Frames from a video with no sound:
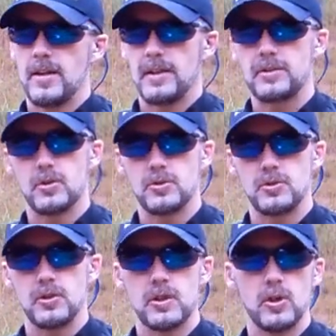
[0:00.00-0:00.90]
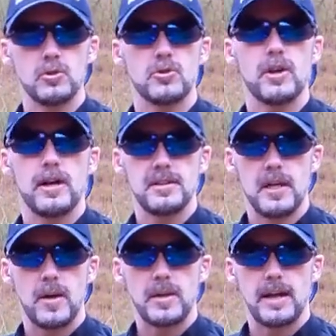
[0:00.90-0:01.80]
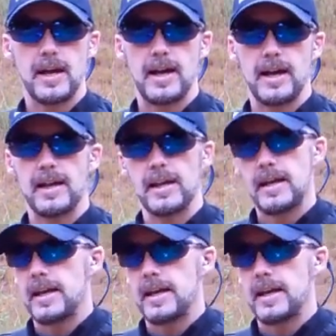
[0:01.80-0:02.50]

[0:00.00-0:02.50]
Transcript: they told you to close your non-dominant eye,